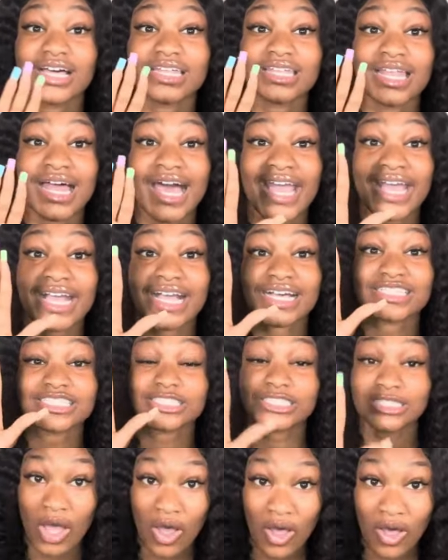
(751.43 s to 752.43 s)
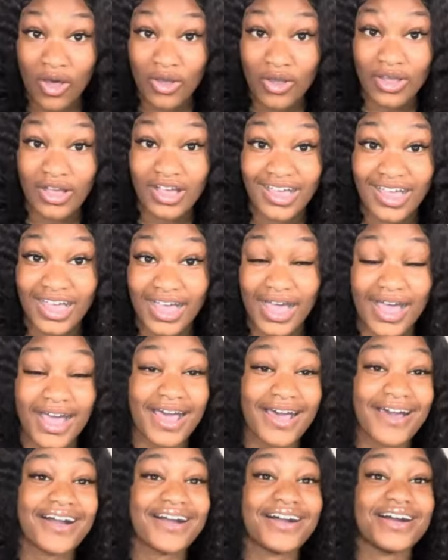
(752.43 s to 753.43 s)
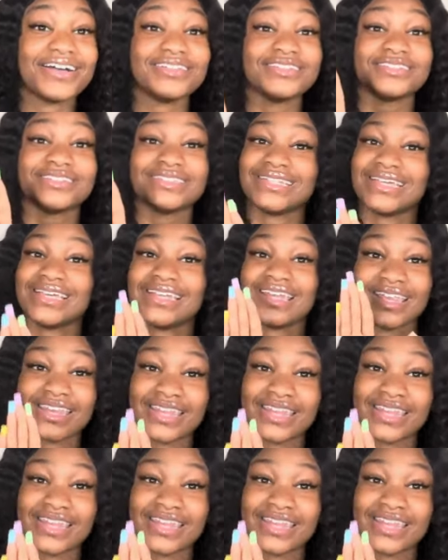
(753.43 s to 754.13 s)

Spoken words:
like, song. You